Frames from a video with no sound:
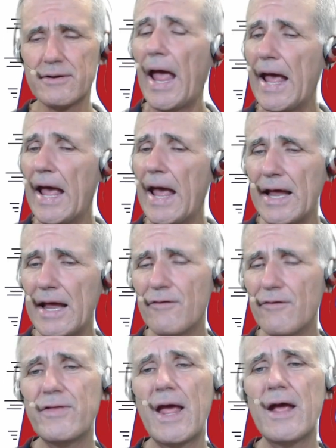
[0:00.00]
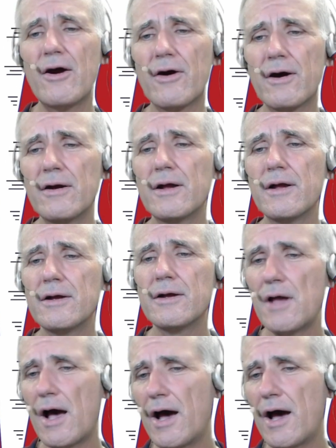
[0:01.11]
And if they are
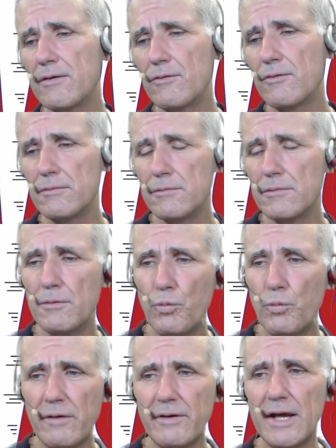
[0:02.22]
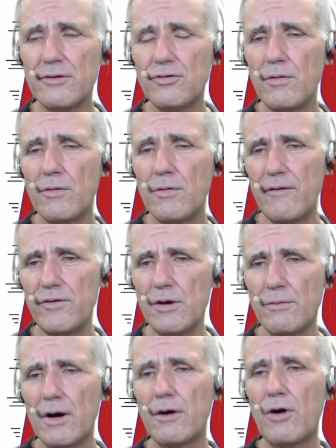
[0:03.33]
not willing to give
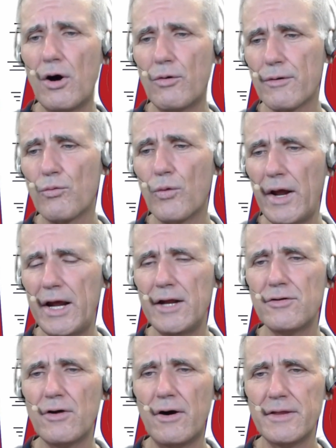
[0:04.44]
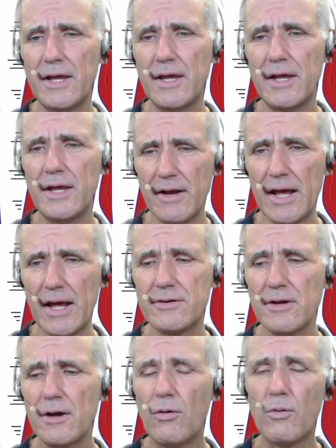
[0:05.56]
you a lower rate on the internet,
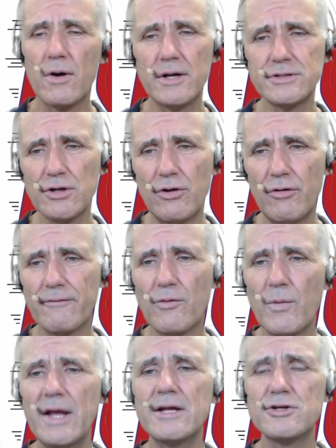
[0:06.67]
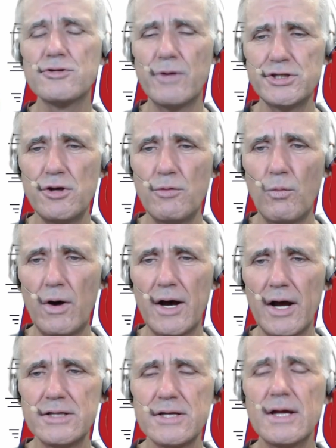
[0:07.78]
or as low of a rate as what you
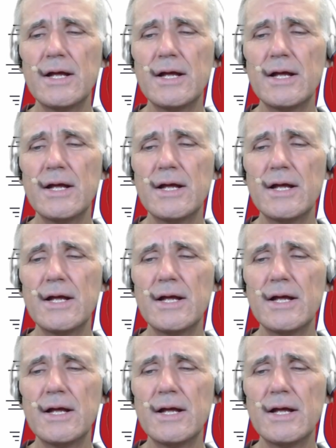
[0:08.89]
want,